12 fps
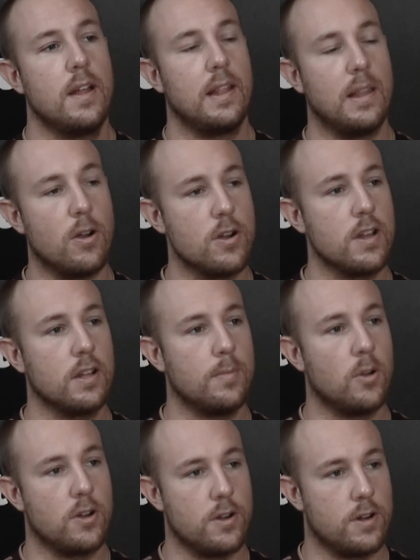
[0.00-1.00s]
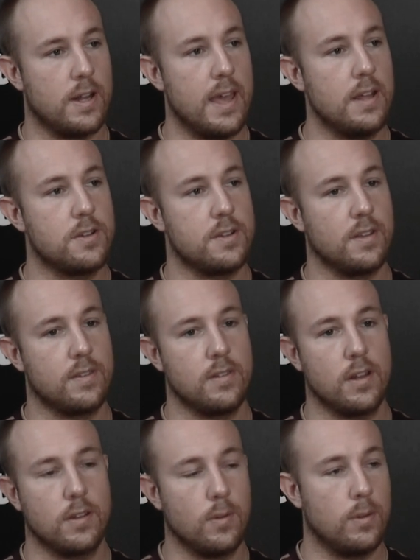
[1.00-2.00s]
learning them on early ages,
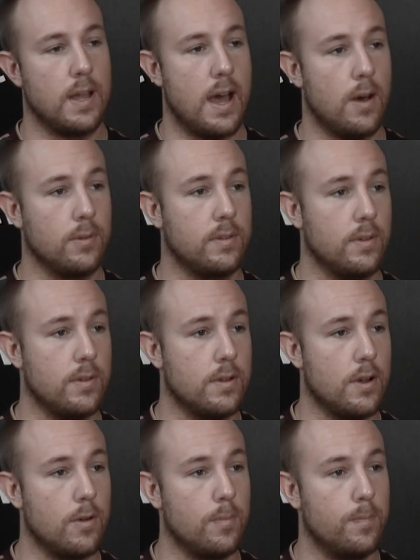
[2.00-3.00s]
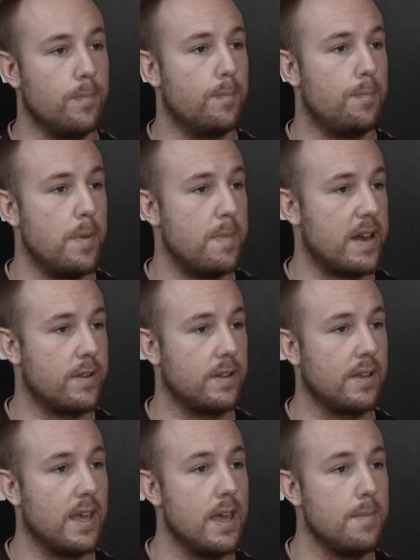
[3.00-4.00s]
not only how to be better at
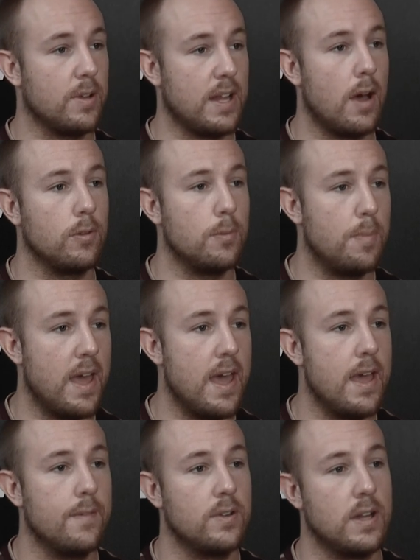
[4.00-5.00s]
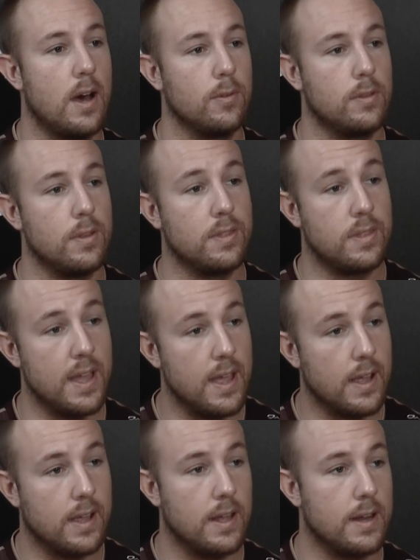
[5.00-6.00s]
the game, but how to behave and how to
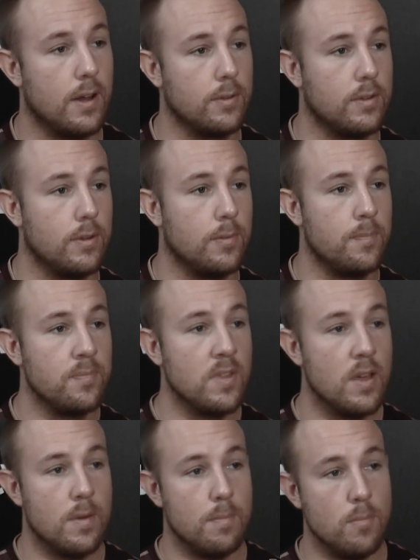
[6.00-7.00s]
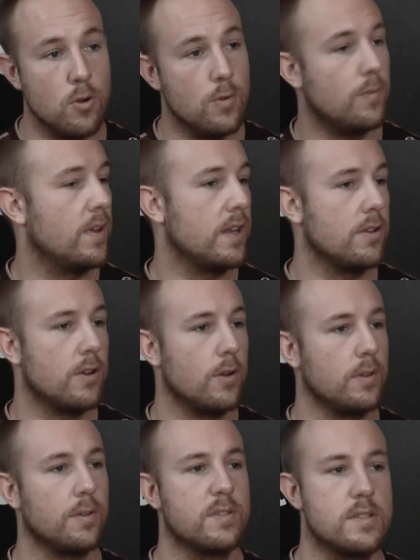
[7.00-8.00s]
think and how to move. And
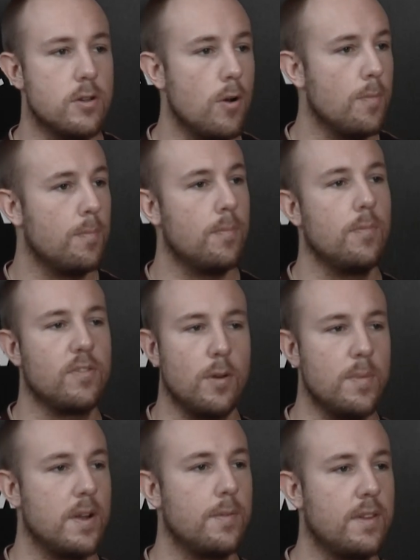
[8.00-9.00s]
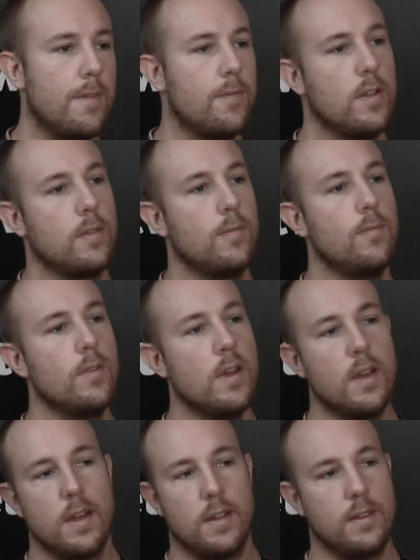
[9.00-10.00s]
there's so many different
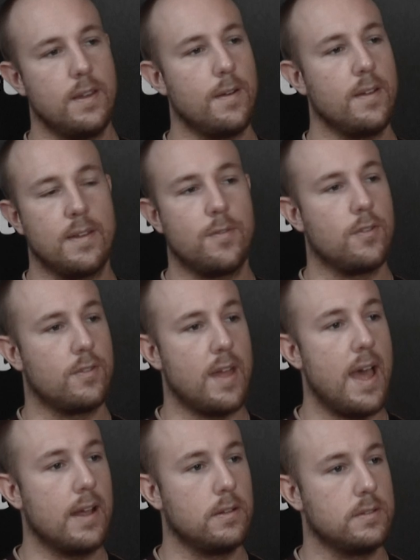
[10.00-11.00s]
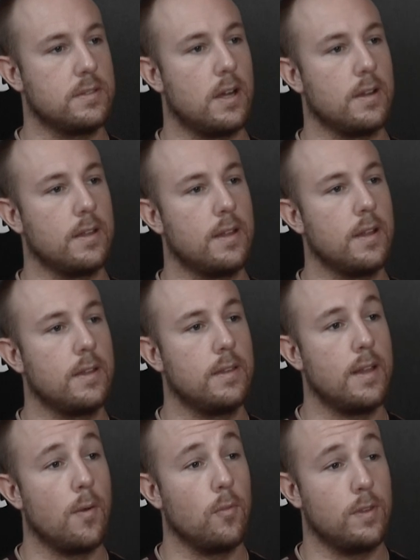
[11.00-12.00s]
angles on it
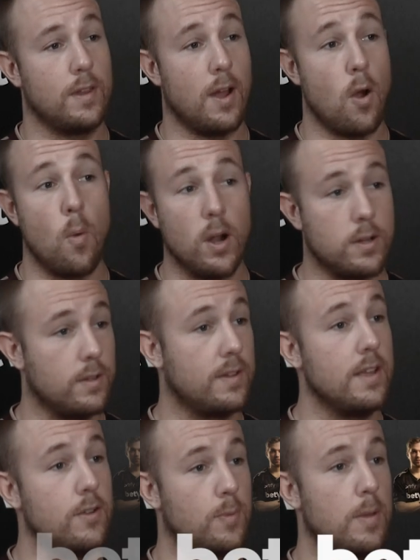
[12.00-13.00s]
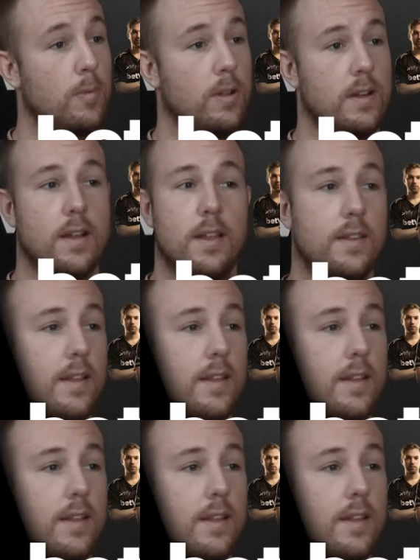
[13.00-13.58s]
that I want to teach people, and